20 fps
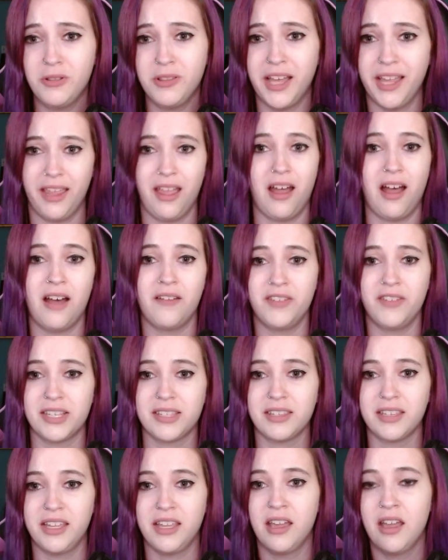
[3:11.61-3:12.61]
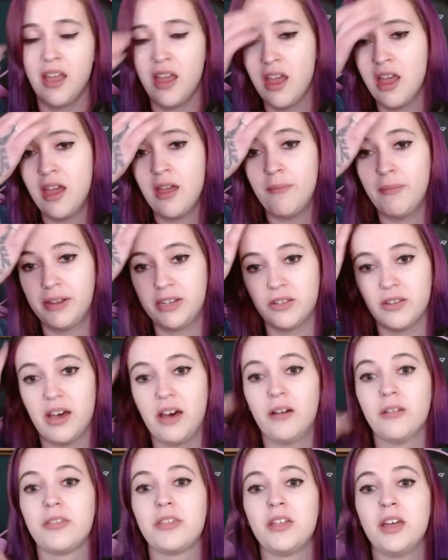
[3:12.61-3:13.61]
Like, obviously, mental
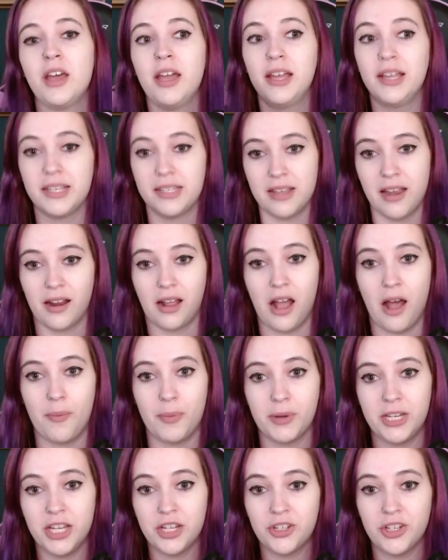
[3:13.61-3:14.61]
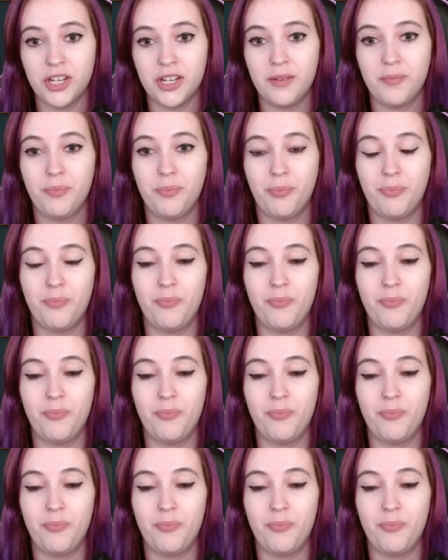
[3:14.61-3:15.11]
health is not a competition,